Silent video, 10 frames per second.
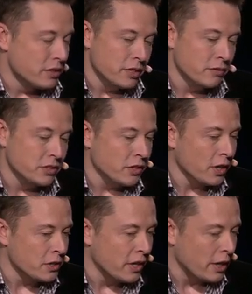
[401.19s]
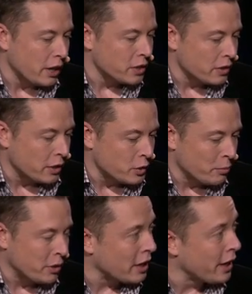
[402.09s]
So if you start a
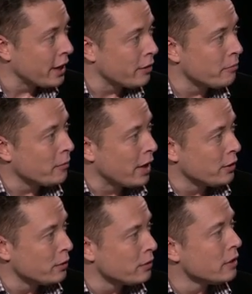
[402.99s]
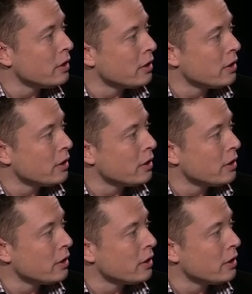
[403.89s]
trip at 9 a.m., by noon,